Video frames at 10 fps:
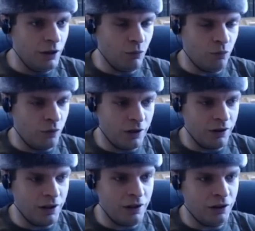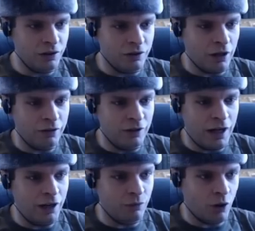it really does
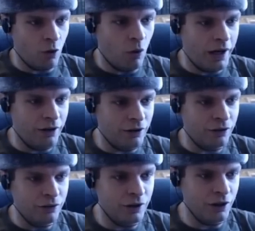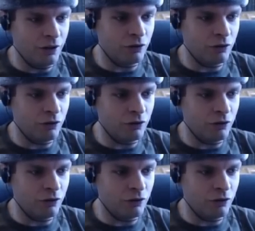not require gear